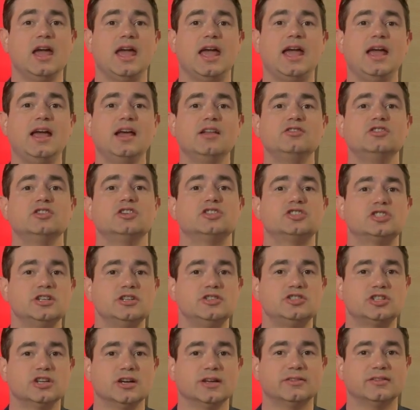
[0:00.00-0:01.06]
and she
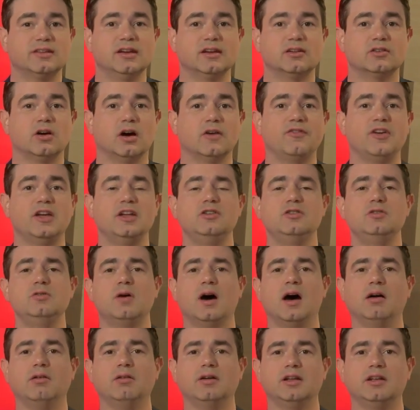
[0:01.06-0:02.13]
just kicked off a new
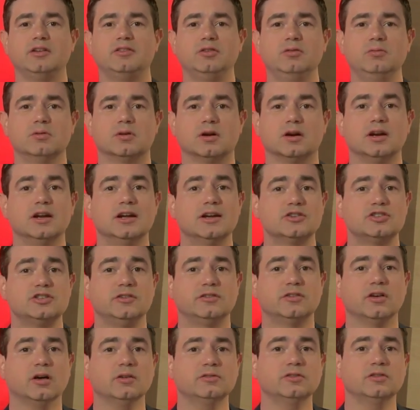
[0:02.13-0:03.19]
holiday tour.
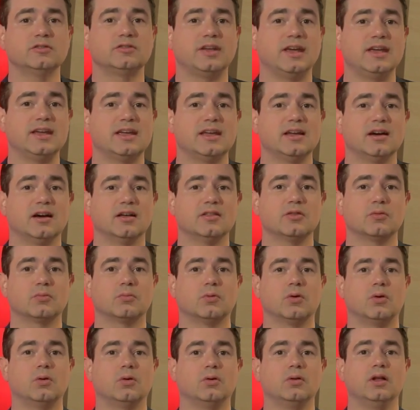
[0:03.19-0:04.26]
She's also taking on the
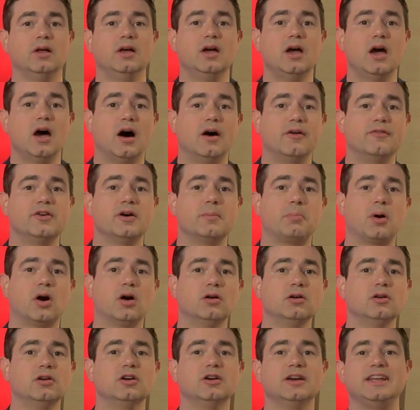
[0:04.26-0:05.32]
role of
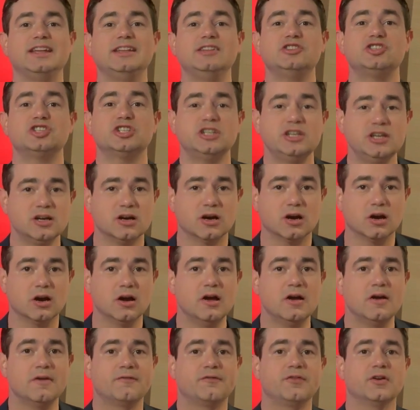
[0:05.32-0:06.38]
partner in cheer
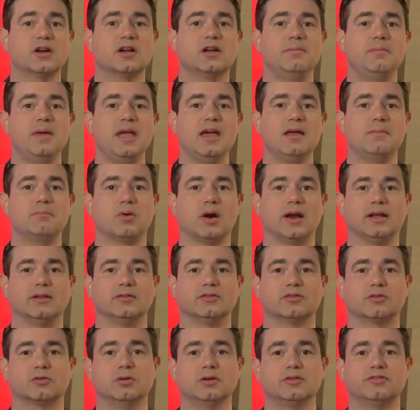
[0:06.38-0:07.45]
for Command
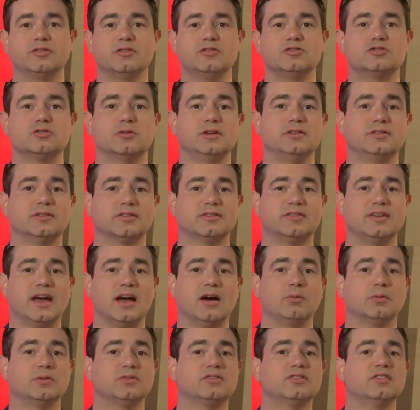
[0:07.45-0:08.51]
Brands. Kristin joins us
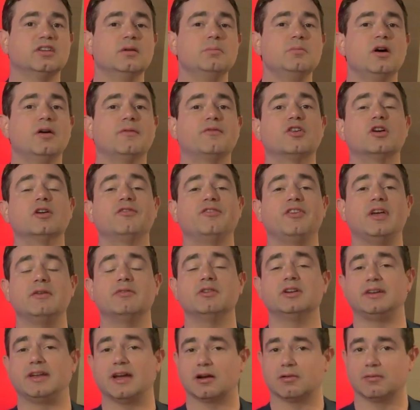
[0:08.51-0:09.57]
now with some of her
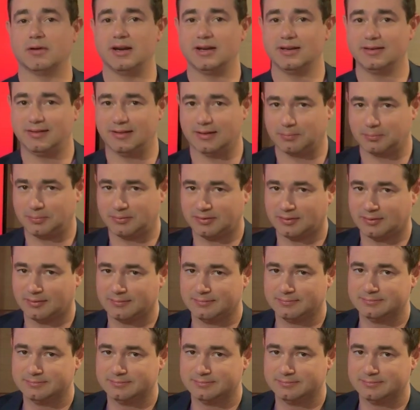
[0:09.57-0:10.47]
favorite decorating tips.